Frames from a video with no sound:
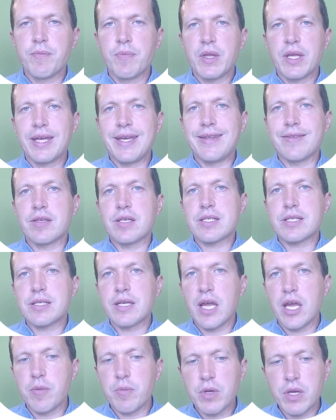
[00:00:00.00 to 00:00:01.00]
in the
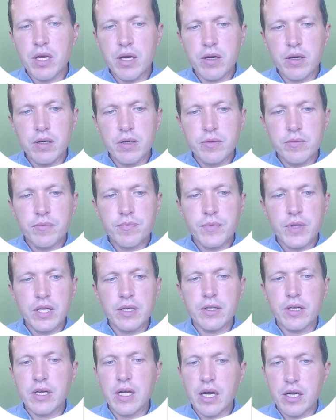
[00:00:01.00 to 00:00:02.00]
same year in
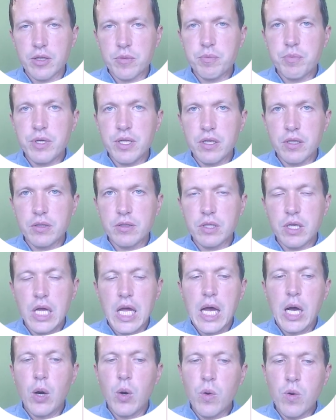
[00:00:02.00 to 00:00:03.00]
the current period
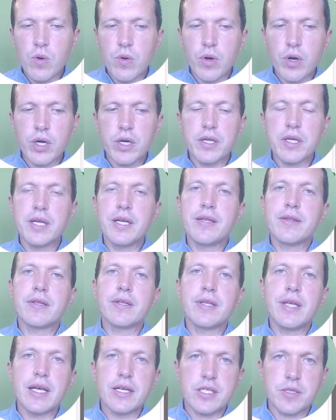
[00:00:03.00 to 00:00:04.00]
or in the
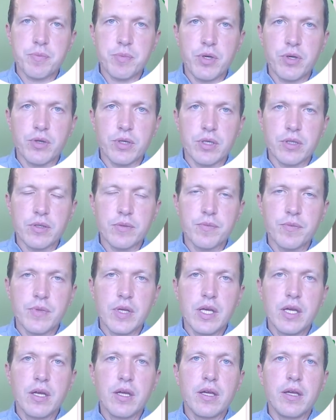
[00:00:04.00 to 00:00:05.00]
next period,
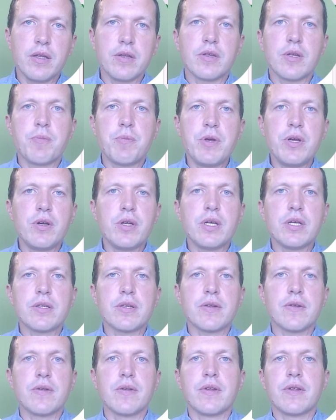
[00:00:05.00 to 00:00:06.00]
in the period
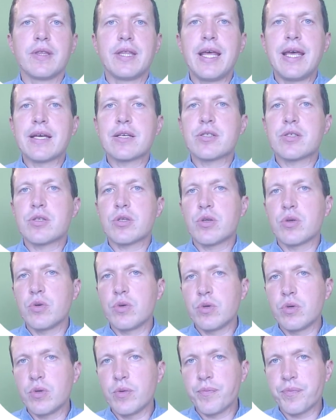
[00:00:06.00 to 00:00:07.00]
next
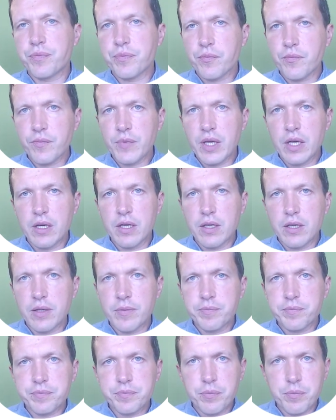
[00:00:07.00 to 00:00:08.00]
to
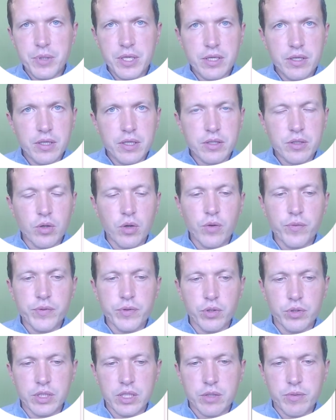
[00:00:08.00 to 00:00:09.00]
period of
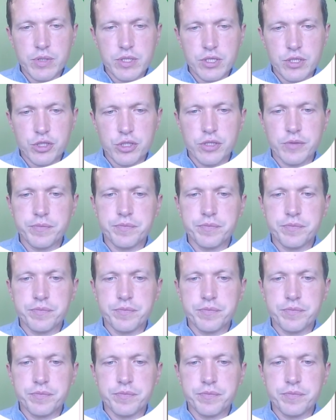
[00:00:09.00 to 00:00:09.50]
loan acquisition.